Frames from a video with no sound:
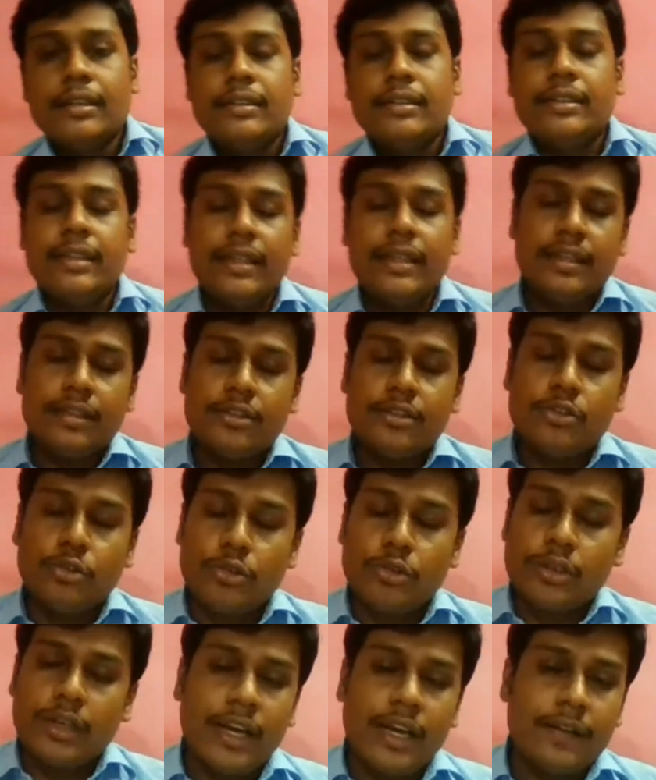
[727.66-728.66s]
Cheese
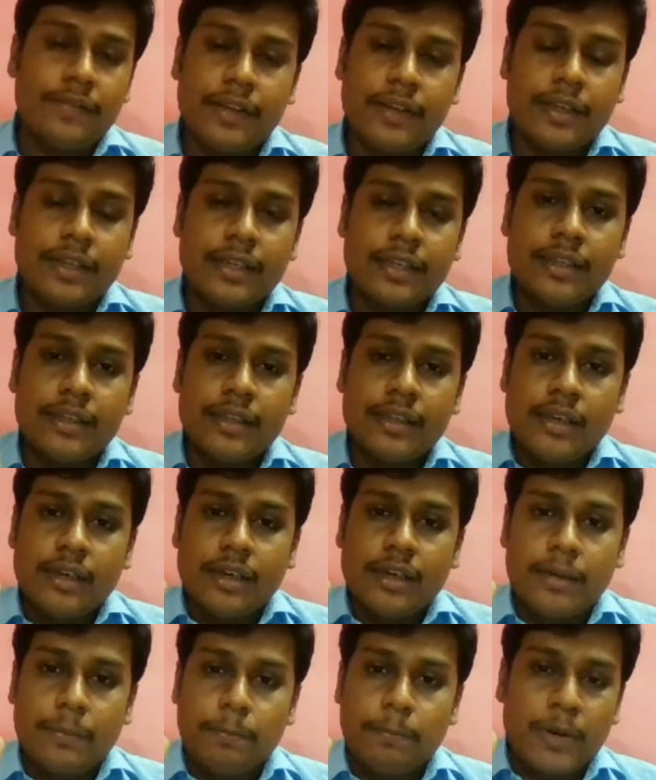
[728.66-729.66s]
don't have any
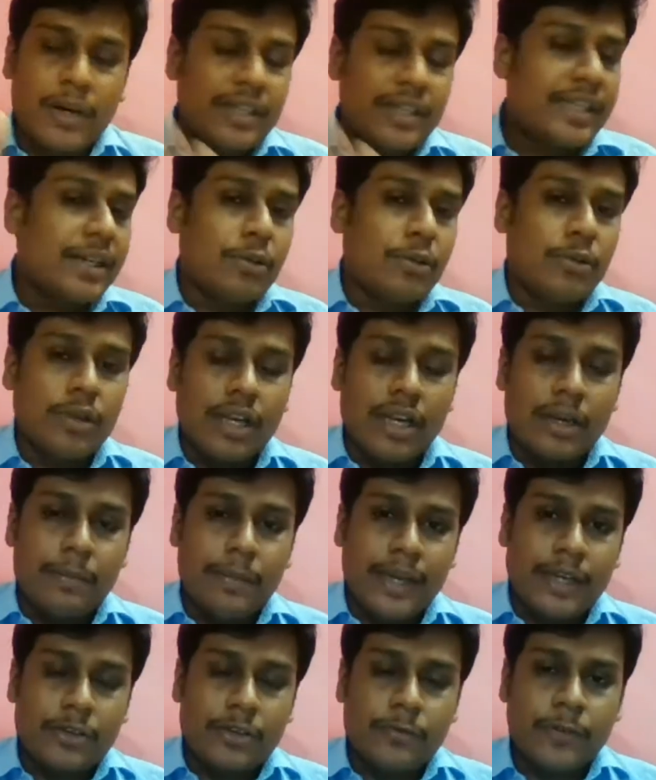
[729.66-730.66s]
particular
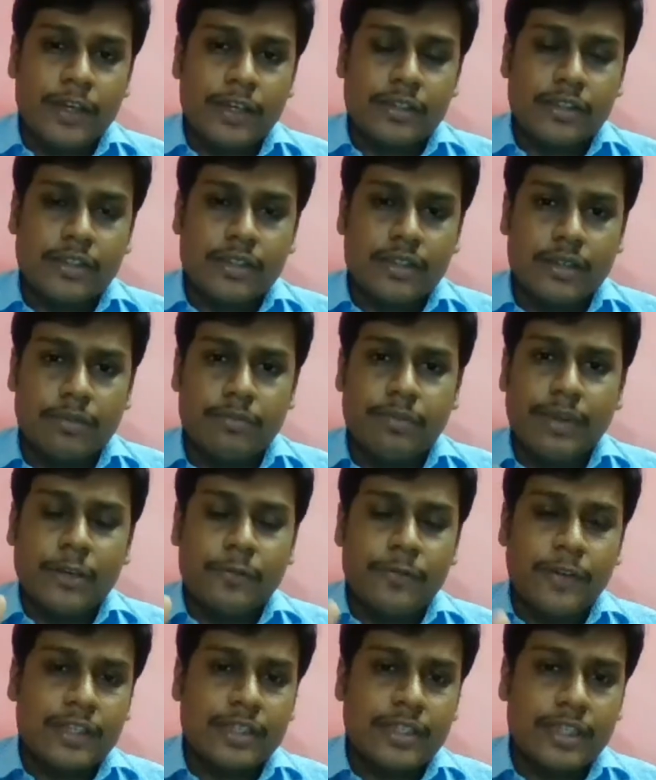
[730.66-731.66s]

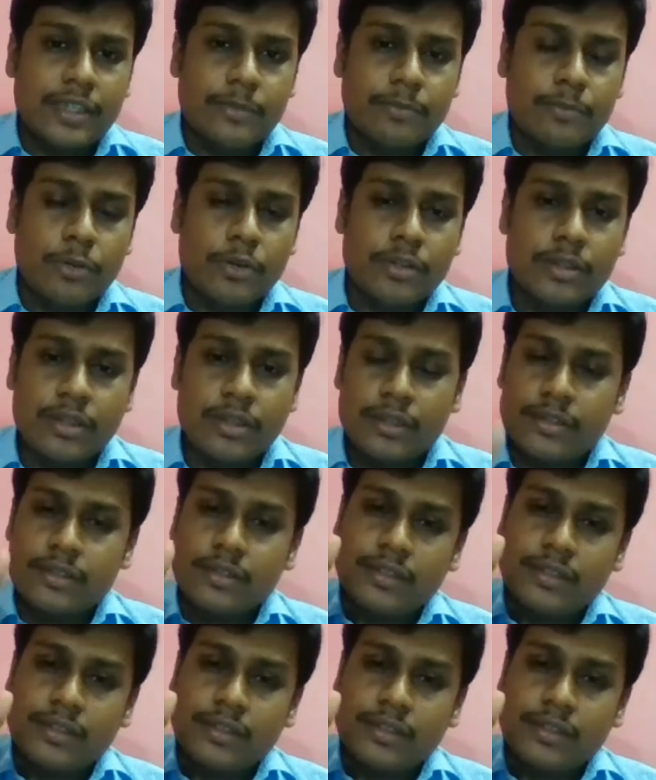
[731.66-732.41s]
manufacturing process.